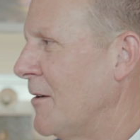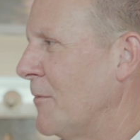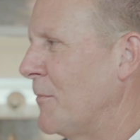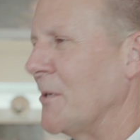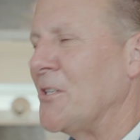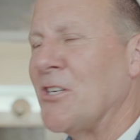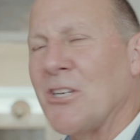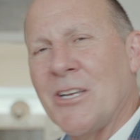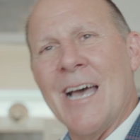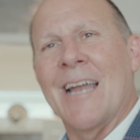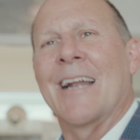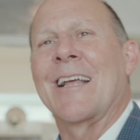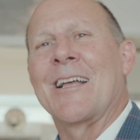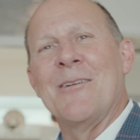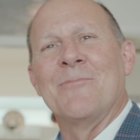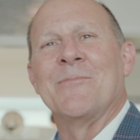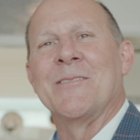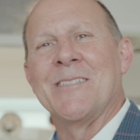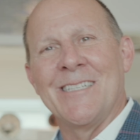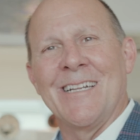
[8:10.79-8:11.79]
But you got to
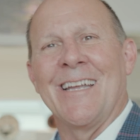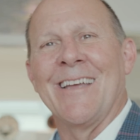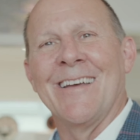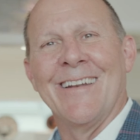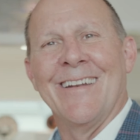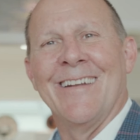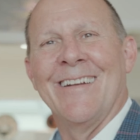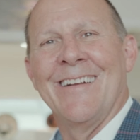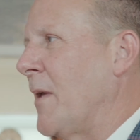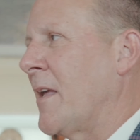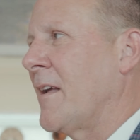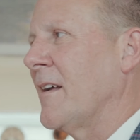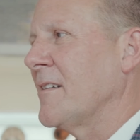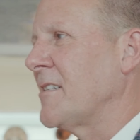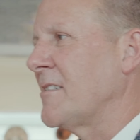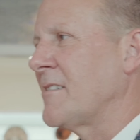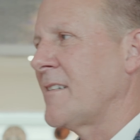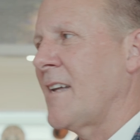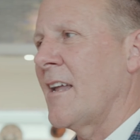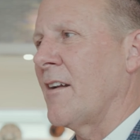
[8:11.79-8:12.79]
come see it because
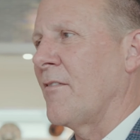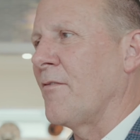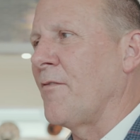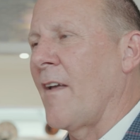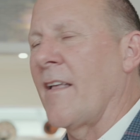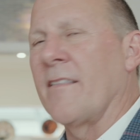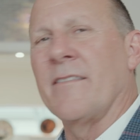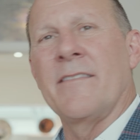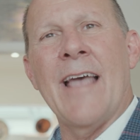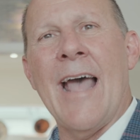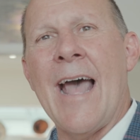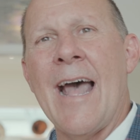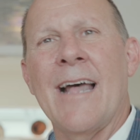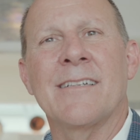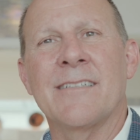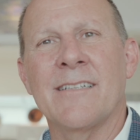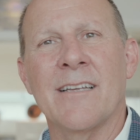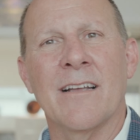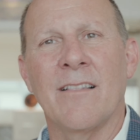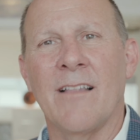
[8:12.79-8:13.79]
it's got a
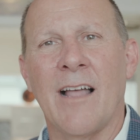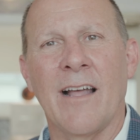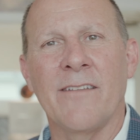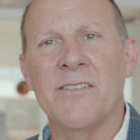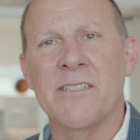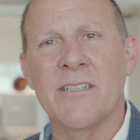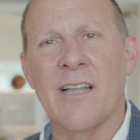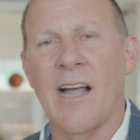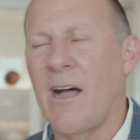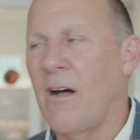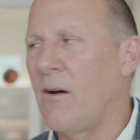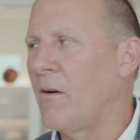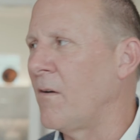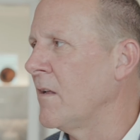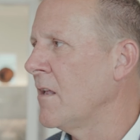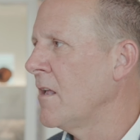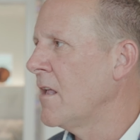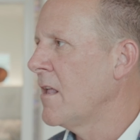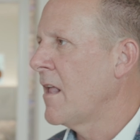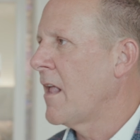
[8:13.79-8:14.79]
fantastic lifestyle,
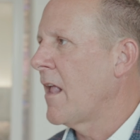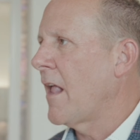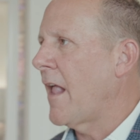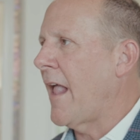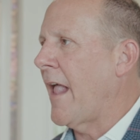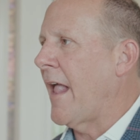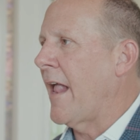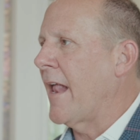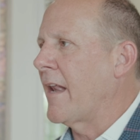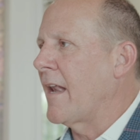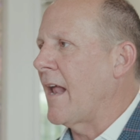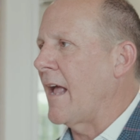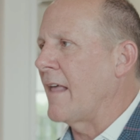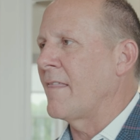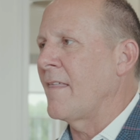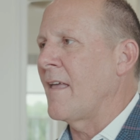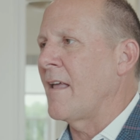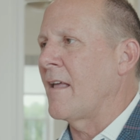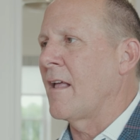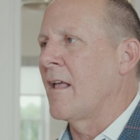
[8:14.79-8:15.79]
and I
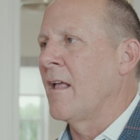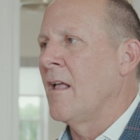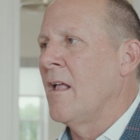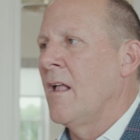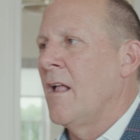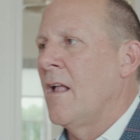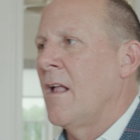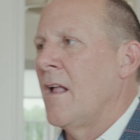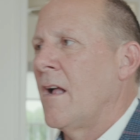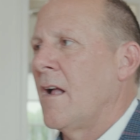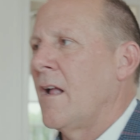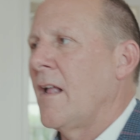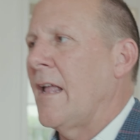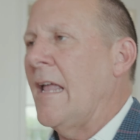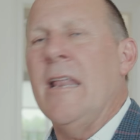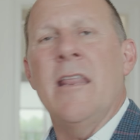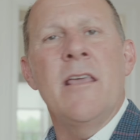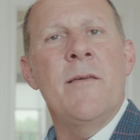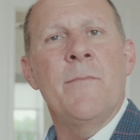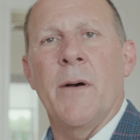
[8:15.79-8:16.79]
think
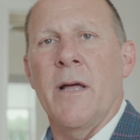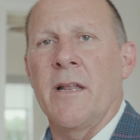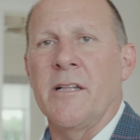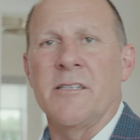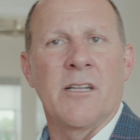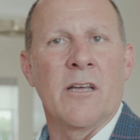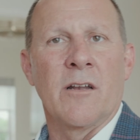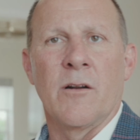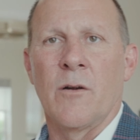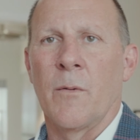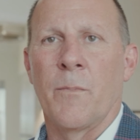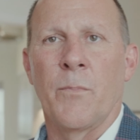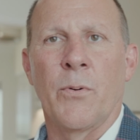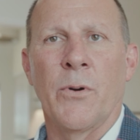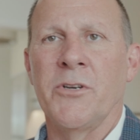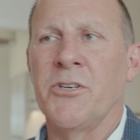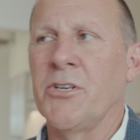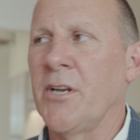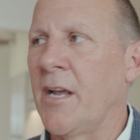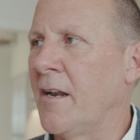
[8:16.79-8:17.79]
anybody's going to
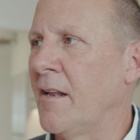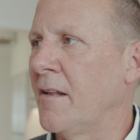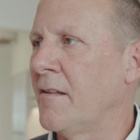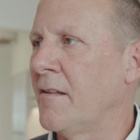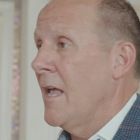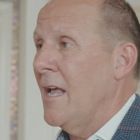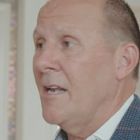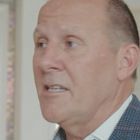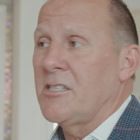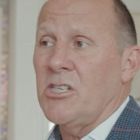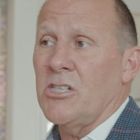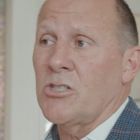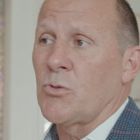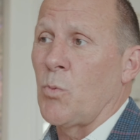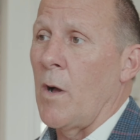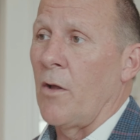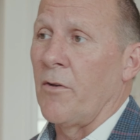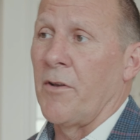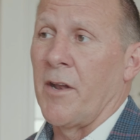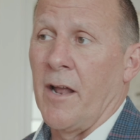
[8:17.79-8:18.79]
appreciate And it's just
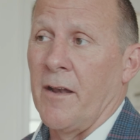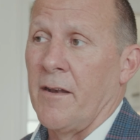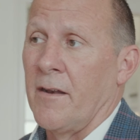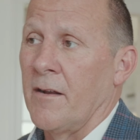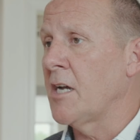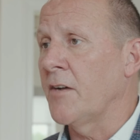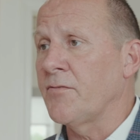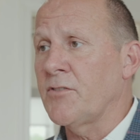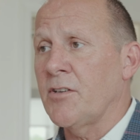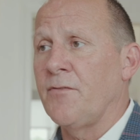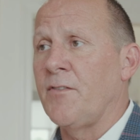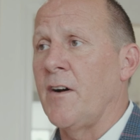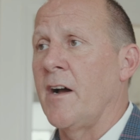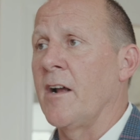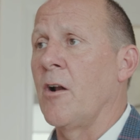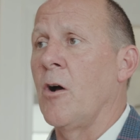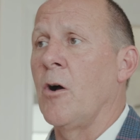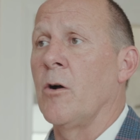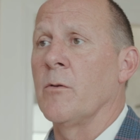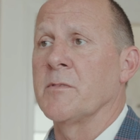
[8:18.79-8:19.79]
well done. Tough to
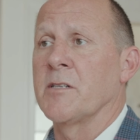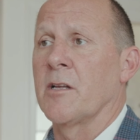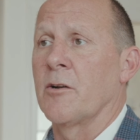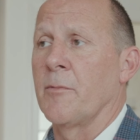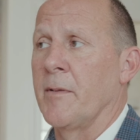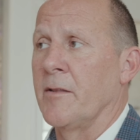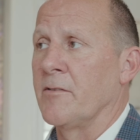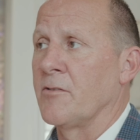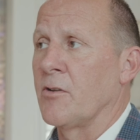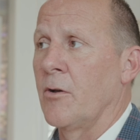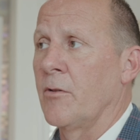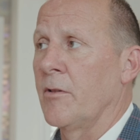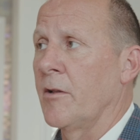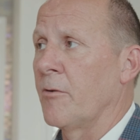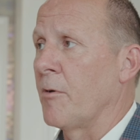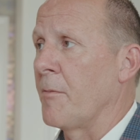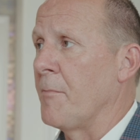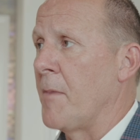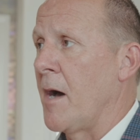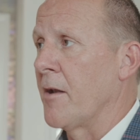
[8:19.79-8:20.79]
find homes that have been totally
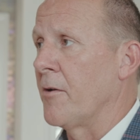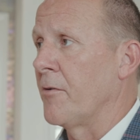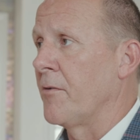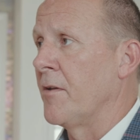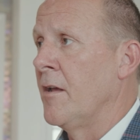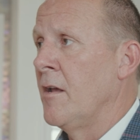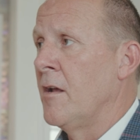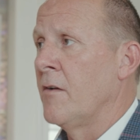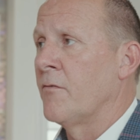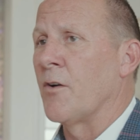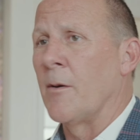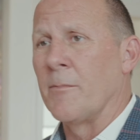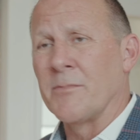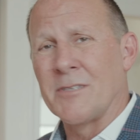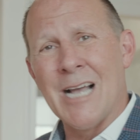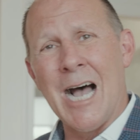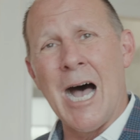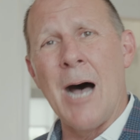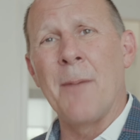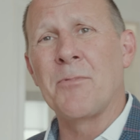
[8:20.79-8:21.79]
remodeled from
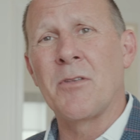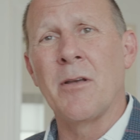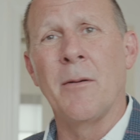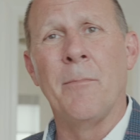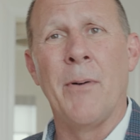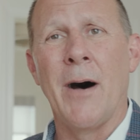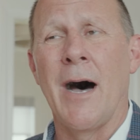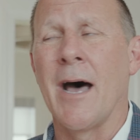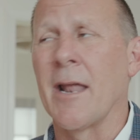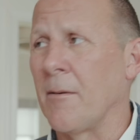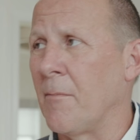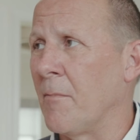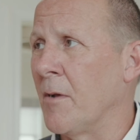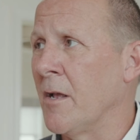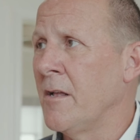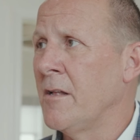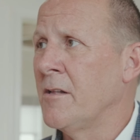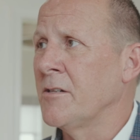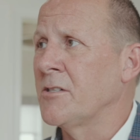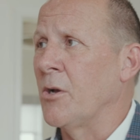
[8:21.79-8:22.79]
top to bottom.
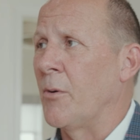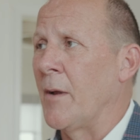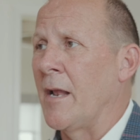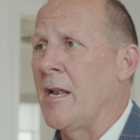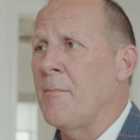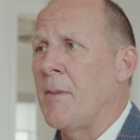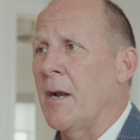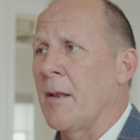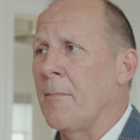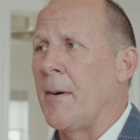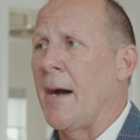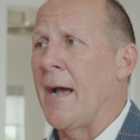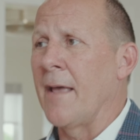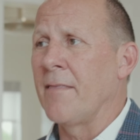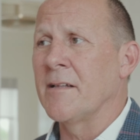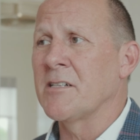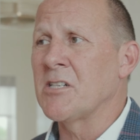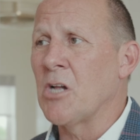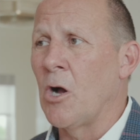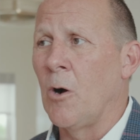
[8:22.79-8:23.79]
So anybody buying
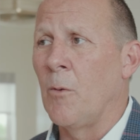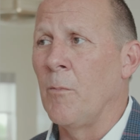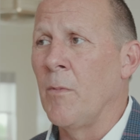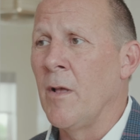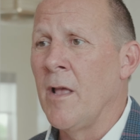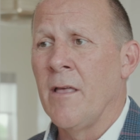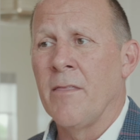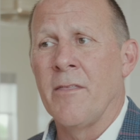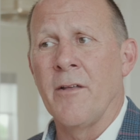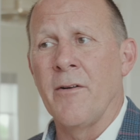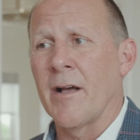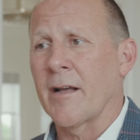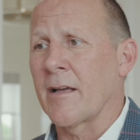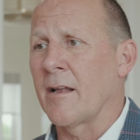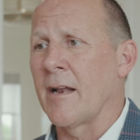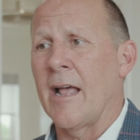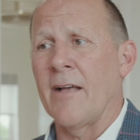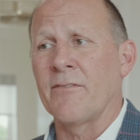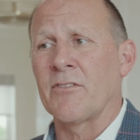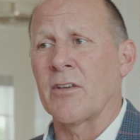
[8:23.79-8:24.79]
this home, they're not
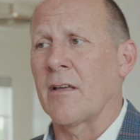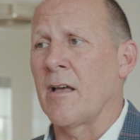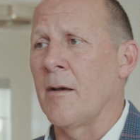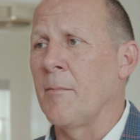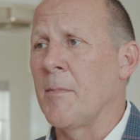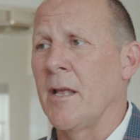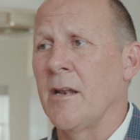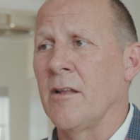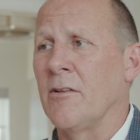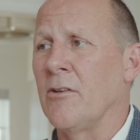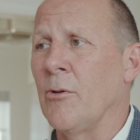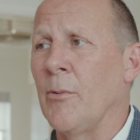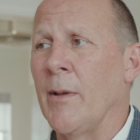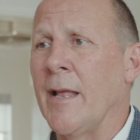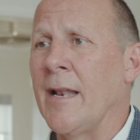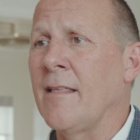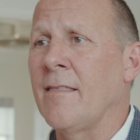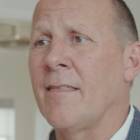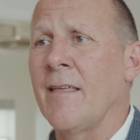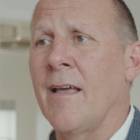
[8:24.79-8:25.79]
going to have to come in and do
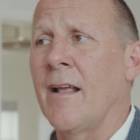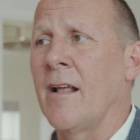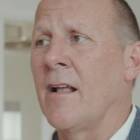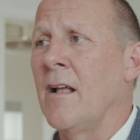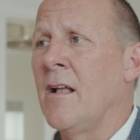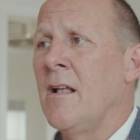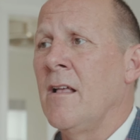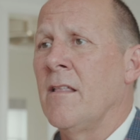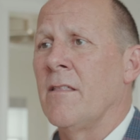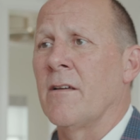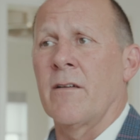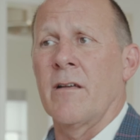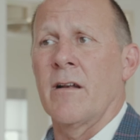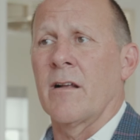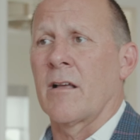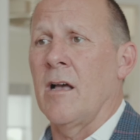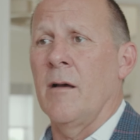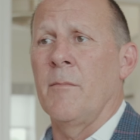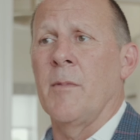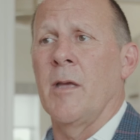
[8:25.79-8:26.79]
anything. They're going
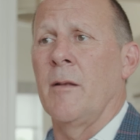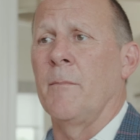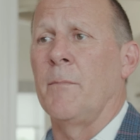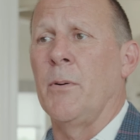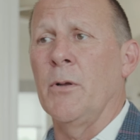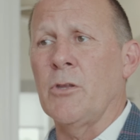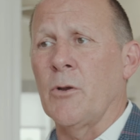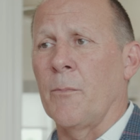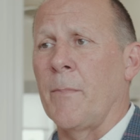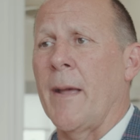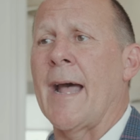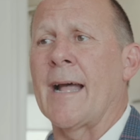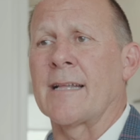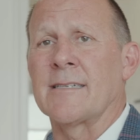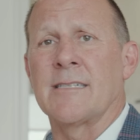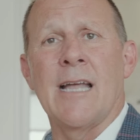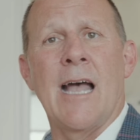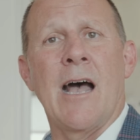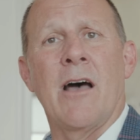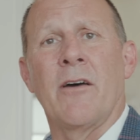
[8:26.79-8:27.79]
to come in, put their
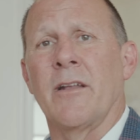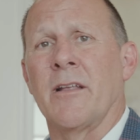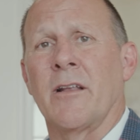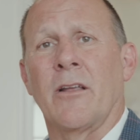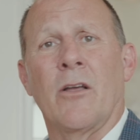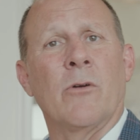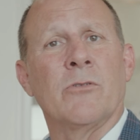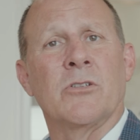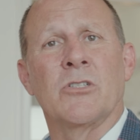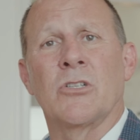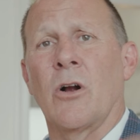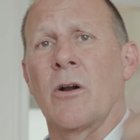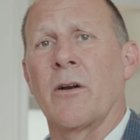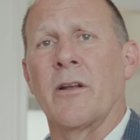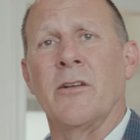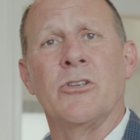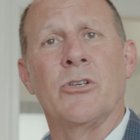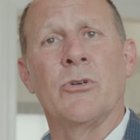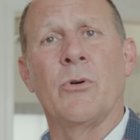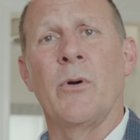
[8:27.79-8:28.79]
bags down, and go start
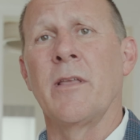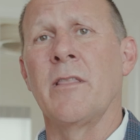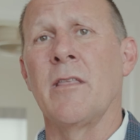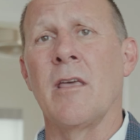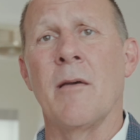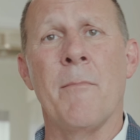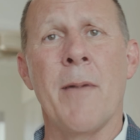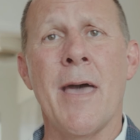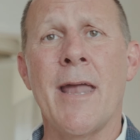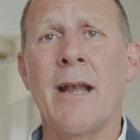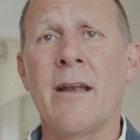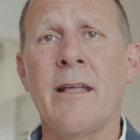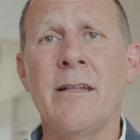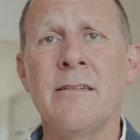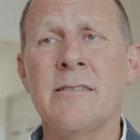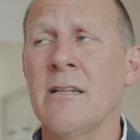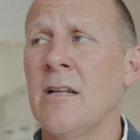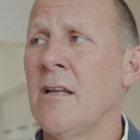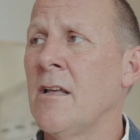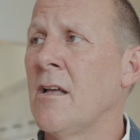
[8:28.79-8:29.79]
enjoying the
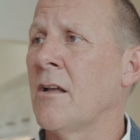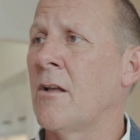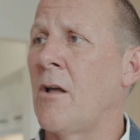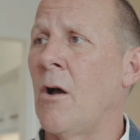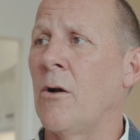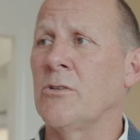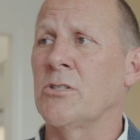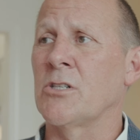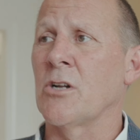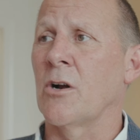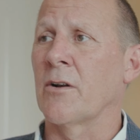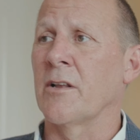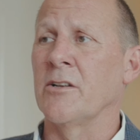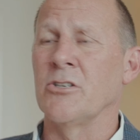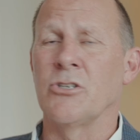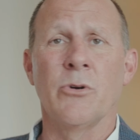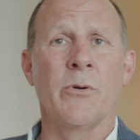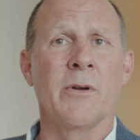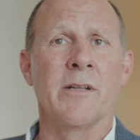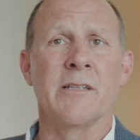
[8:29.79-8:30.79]
amenities, go start
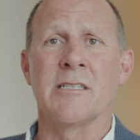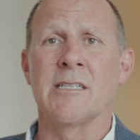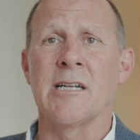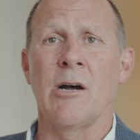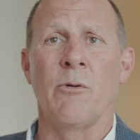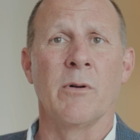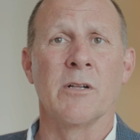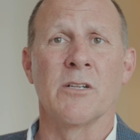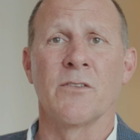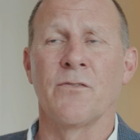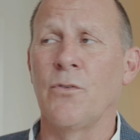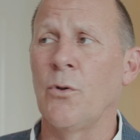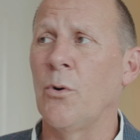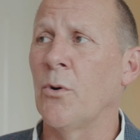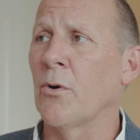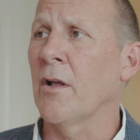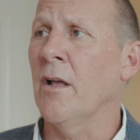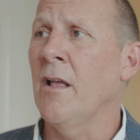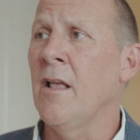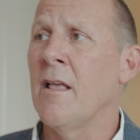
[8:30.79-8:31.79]
enjoying Southwest
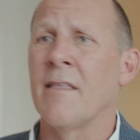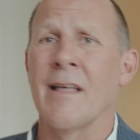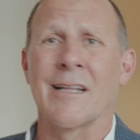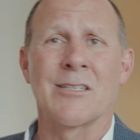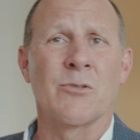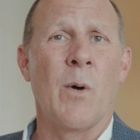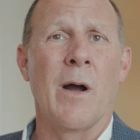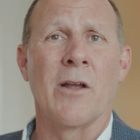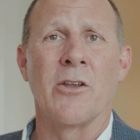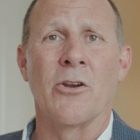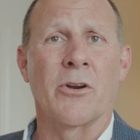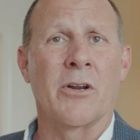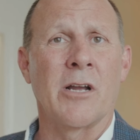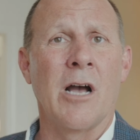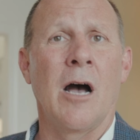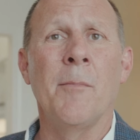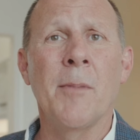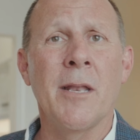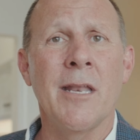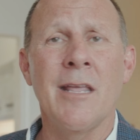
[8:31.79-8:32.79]
Florida. That's why you're
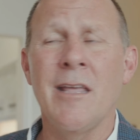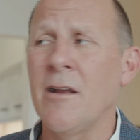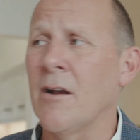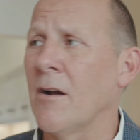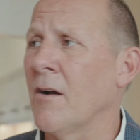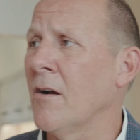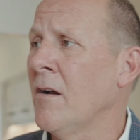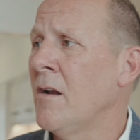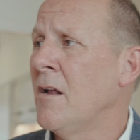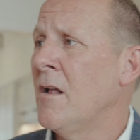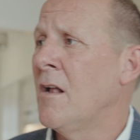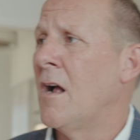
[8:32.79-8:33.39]
coming here.